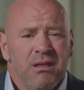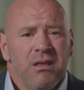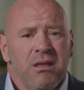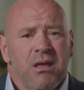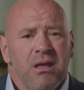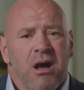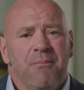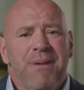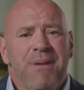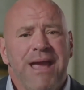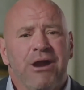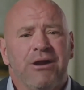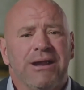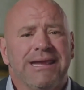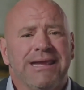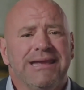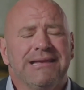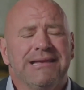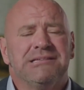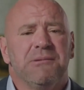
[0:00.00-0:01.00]

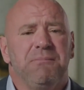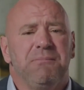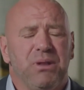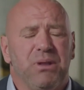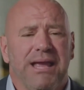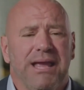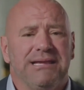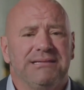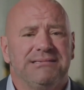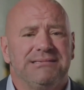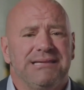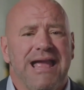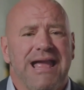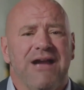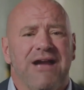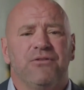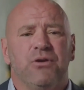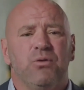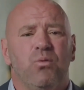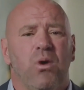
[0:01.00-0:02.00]
America is a place
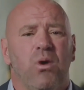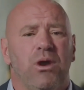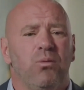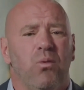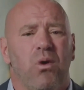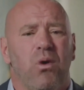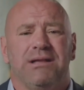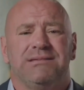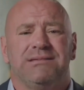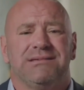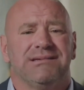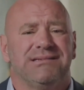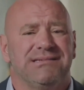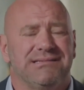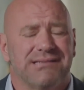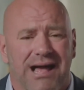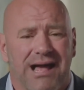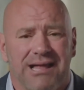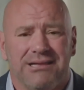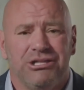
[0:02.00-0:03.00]
everyone wants a
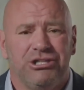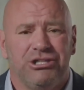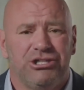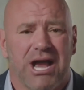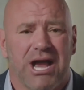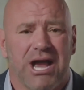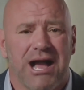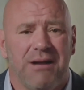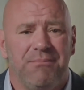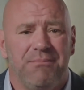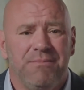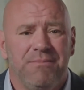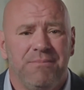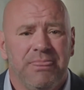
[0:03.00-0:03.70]
solid job.